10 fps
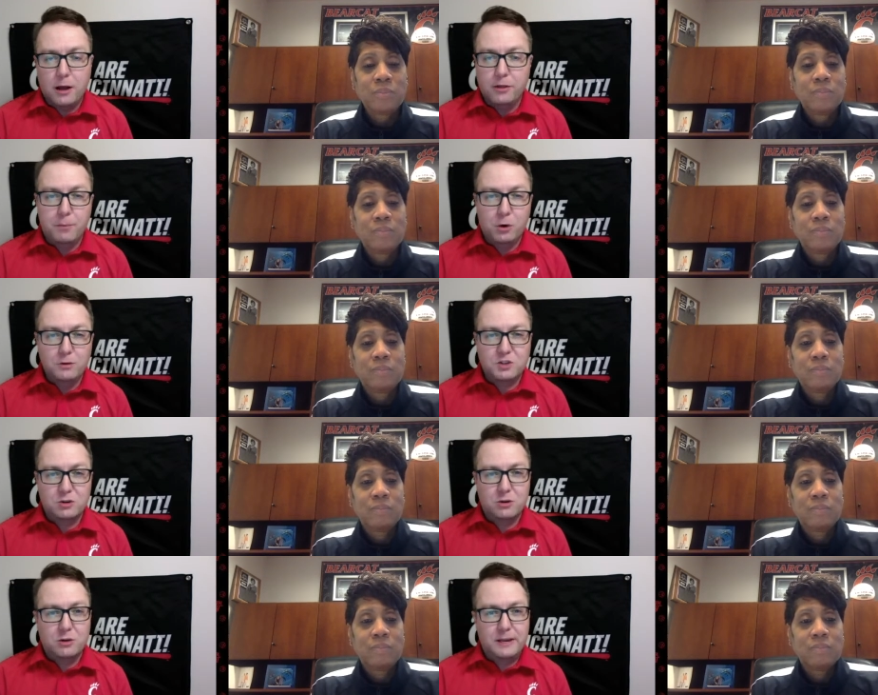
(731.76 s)
Speaker 1: Uh, the Bulls
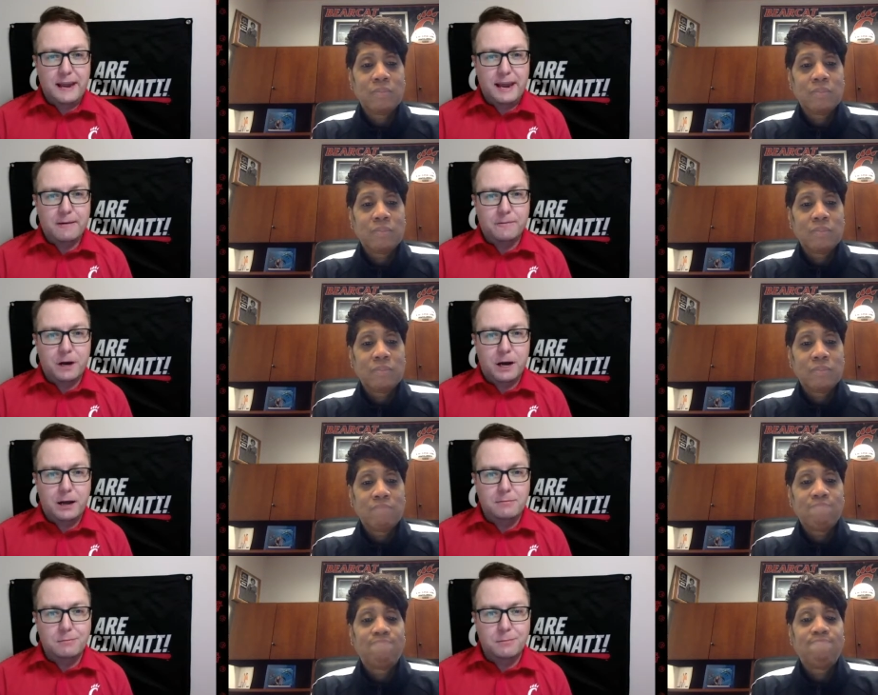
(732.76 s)
certainly have
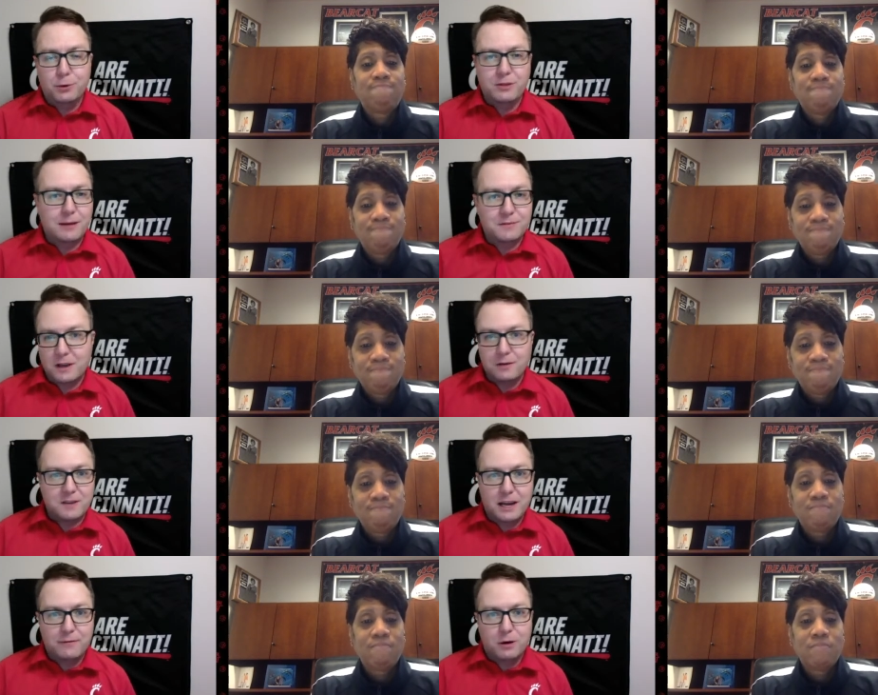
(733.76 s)
uh, put
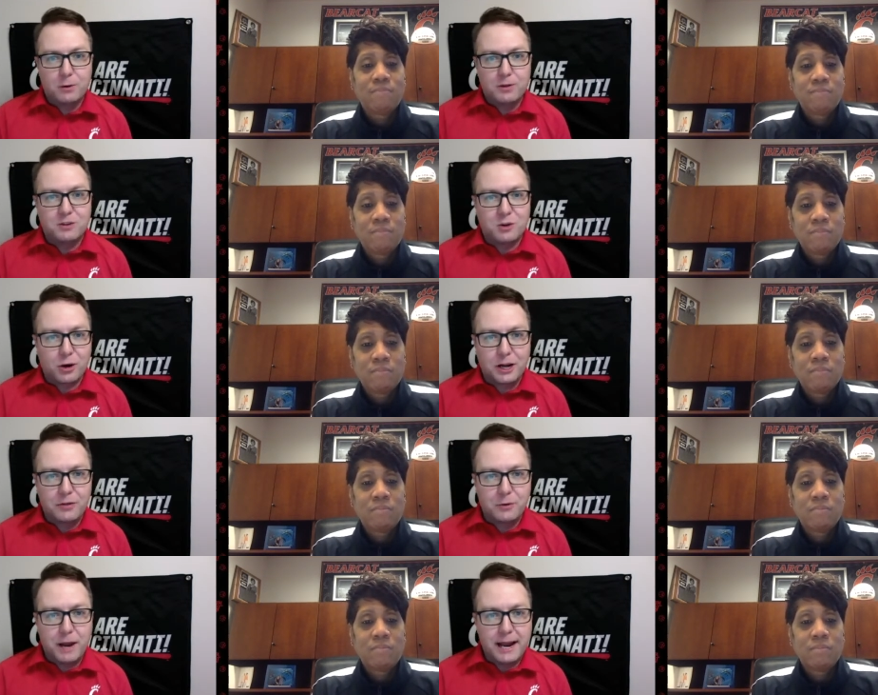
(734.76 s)
themselves kind of uh, with the target
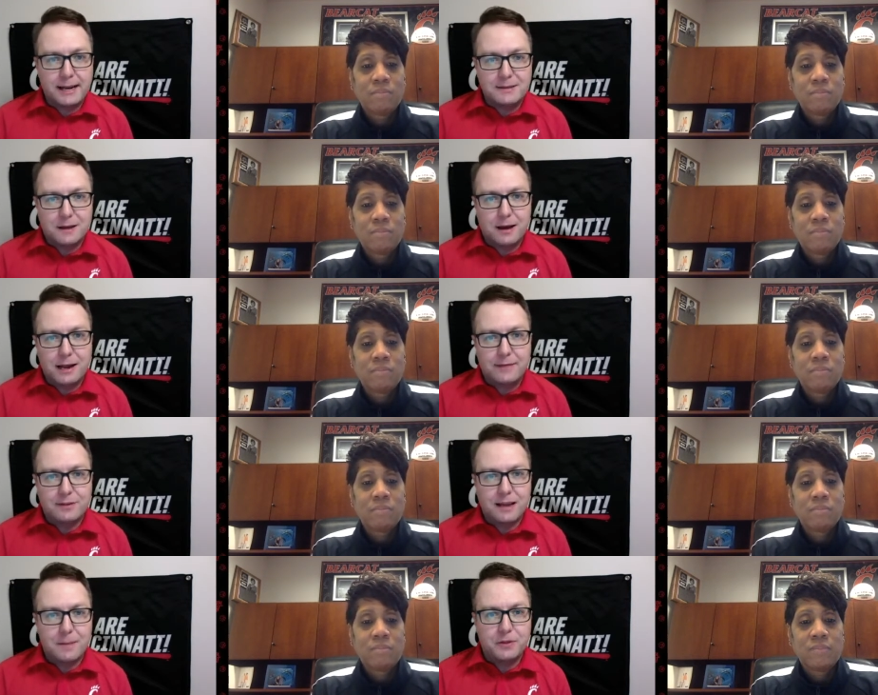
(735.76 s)
on their backs uh, at
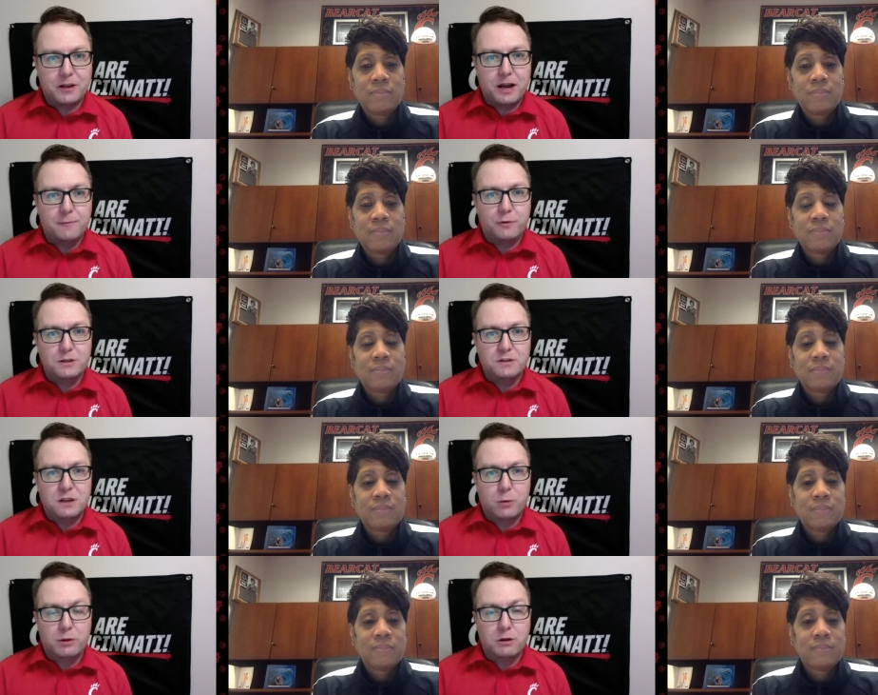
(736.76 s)
the top of the
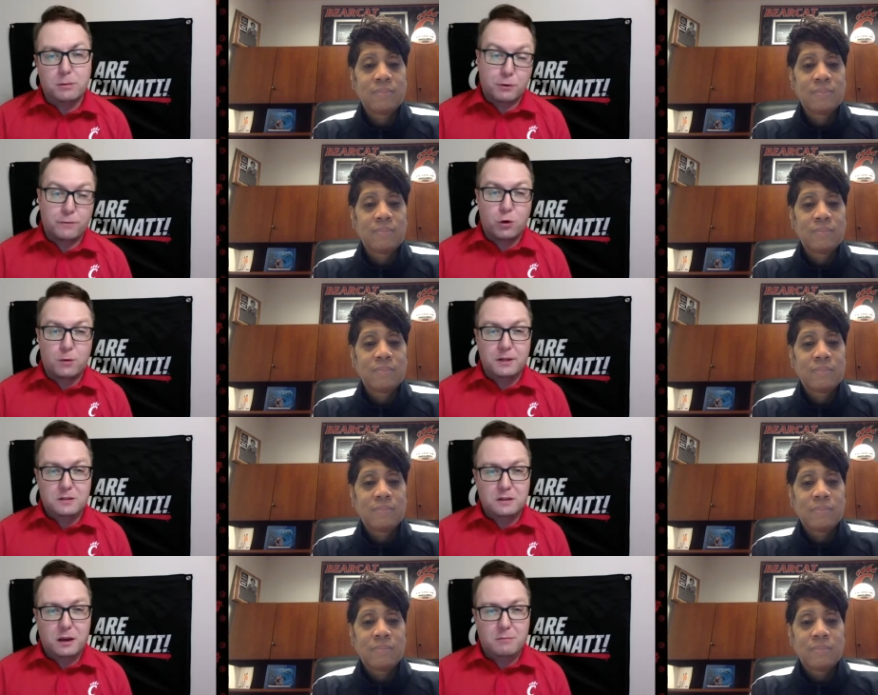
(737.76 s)
conference uh, with their
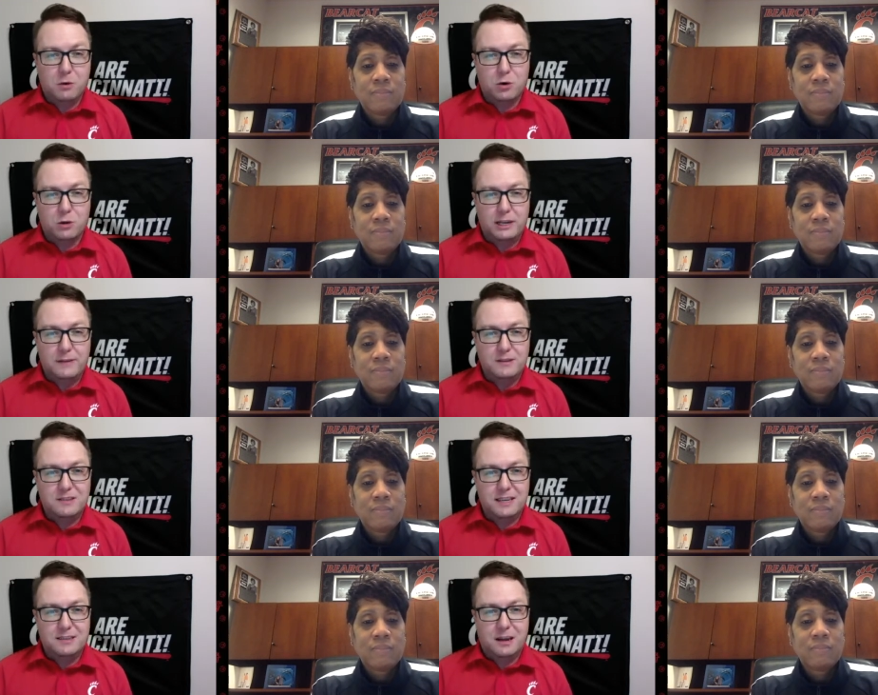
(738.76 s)
performance uh, early in
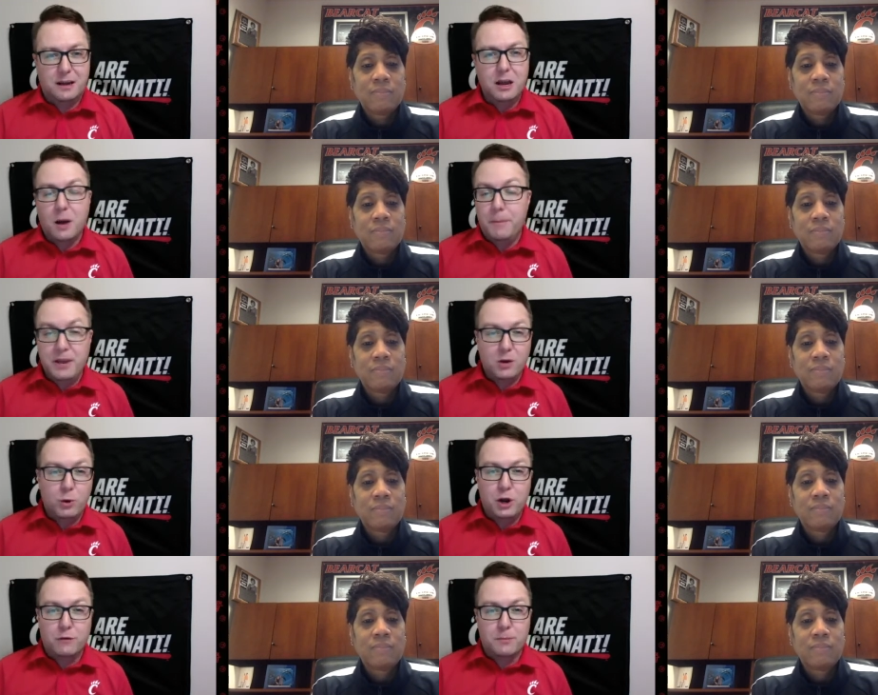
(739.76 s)
this season. A, a, big
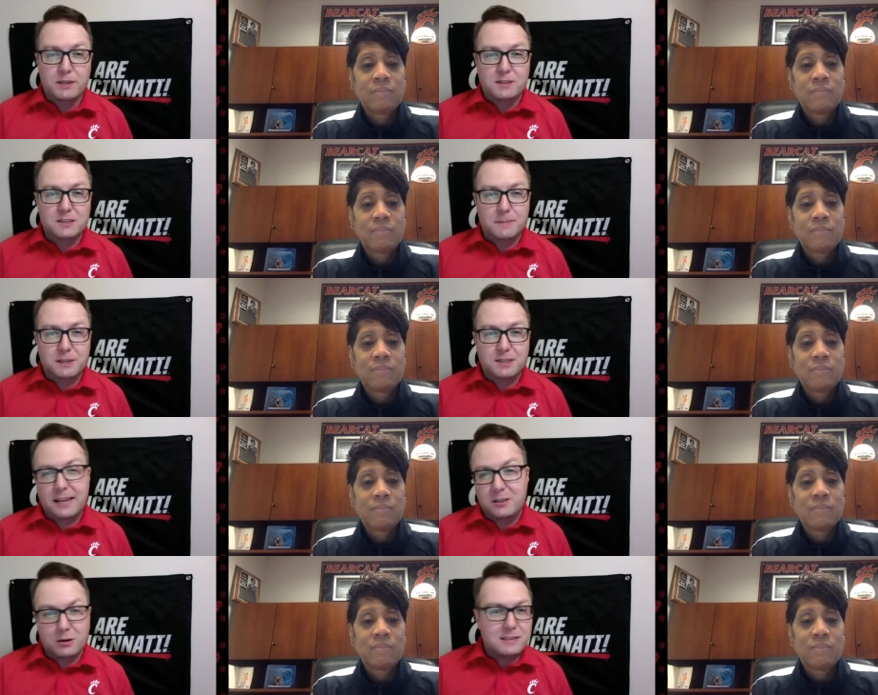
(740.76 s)
win over Mississippi
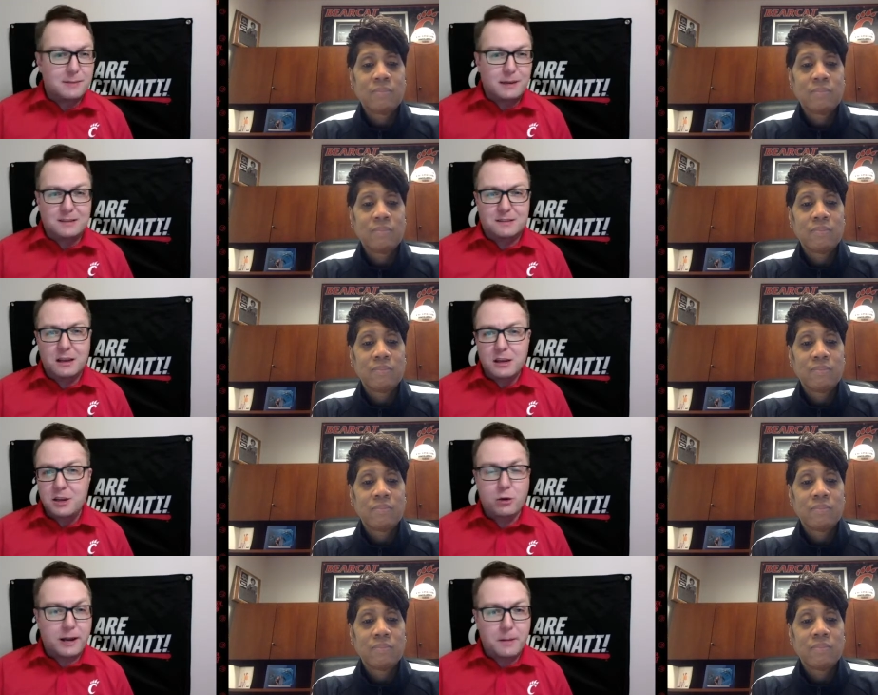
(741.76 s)
State. They're a team that's
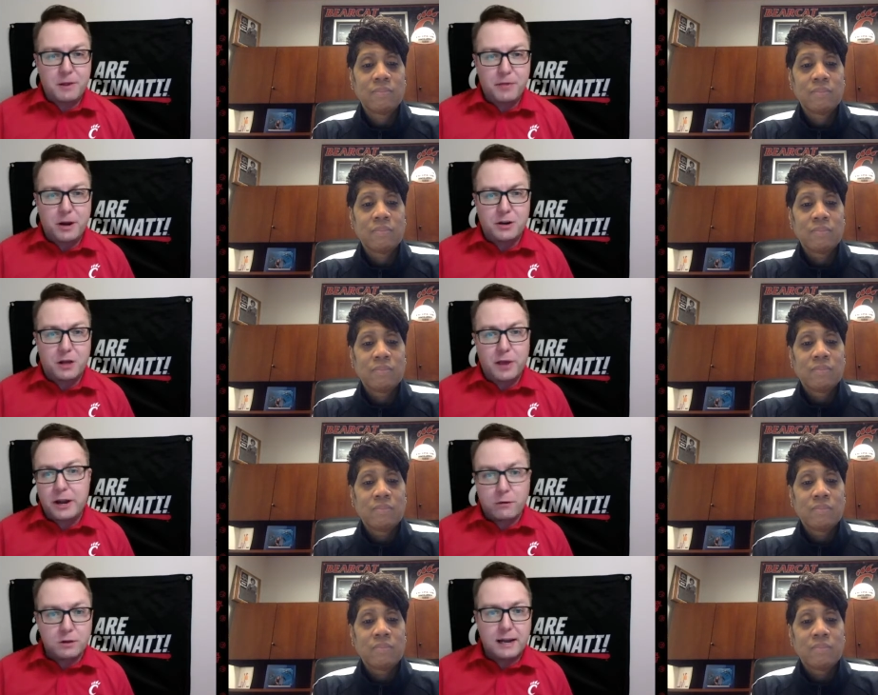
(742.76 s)
you know kind of been there, done
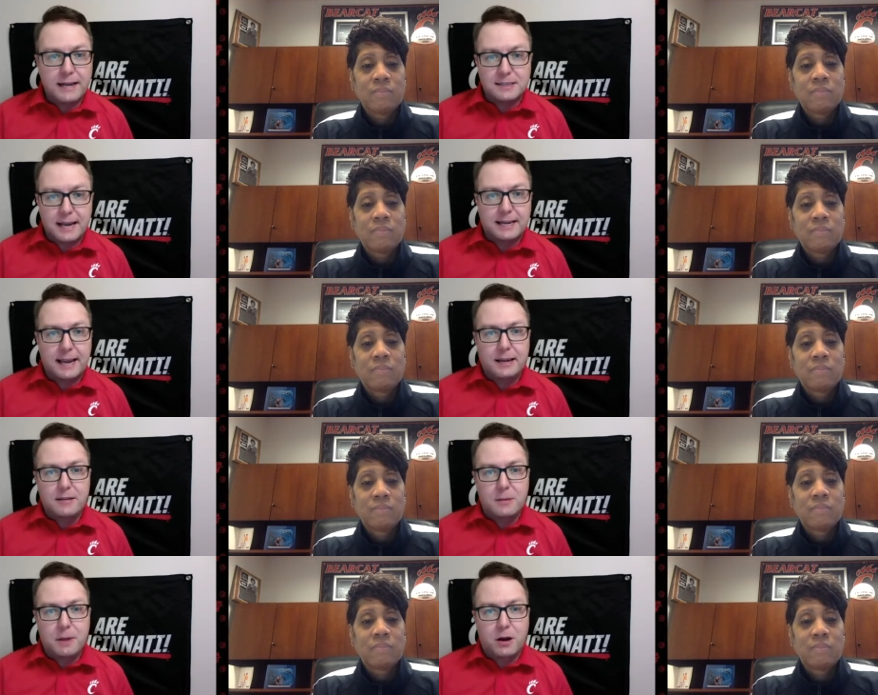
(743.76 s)
that over the last decade
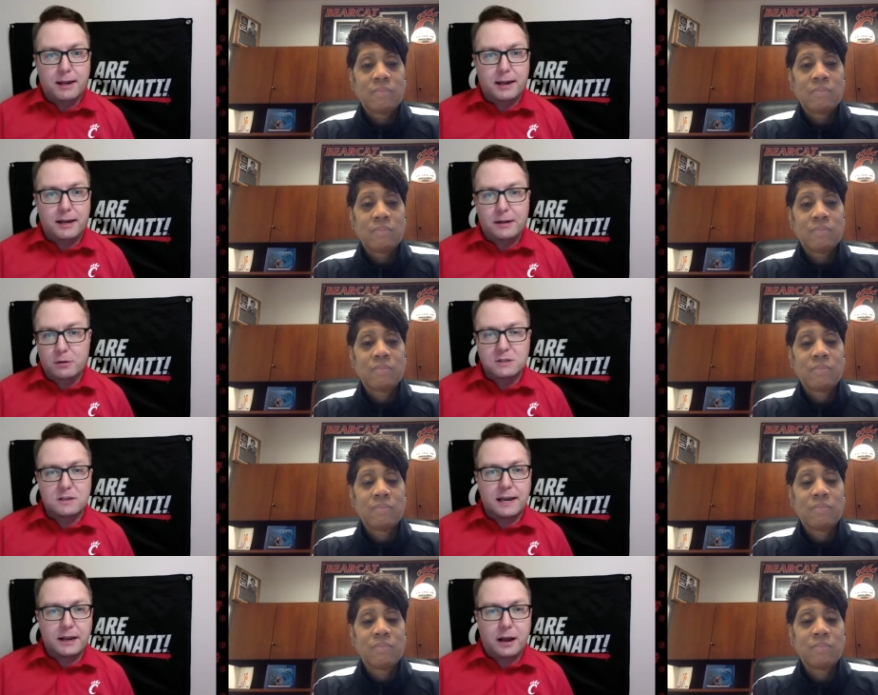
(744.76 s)
in the American, and it
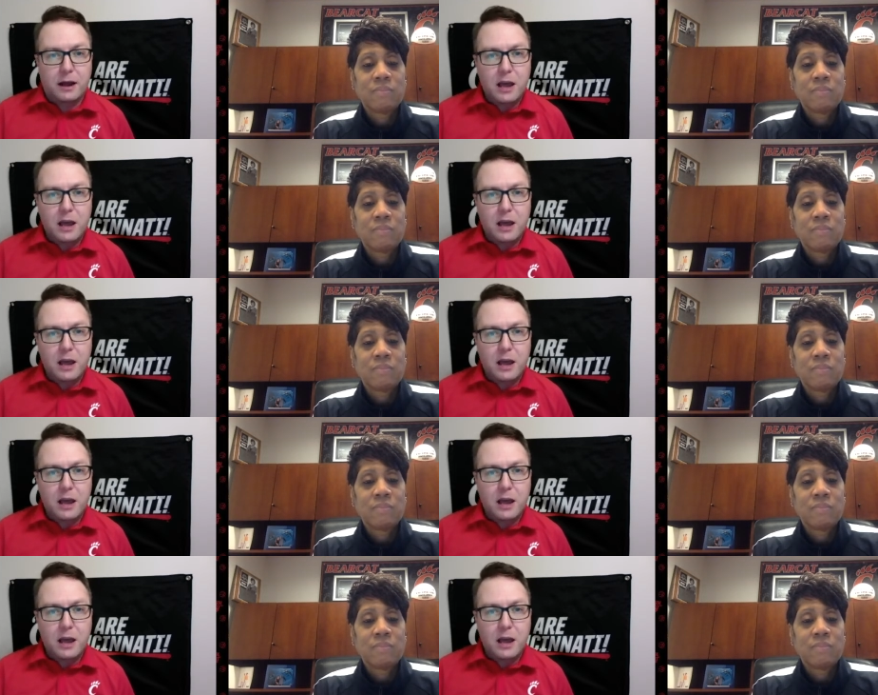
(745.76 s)
looks like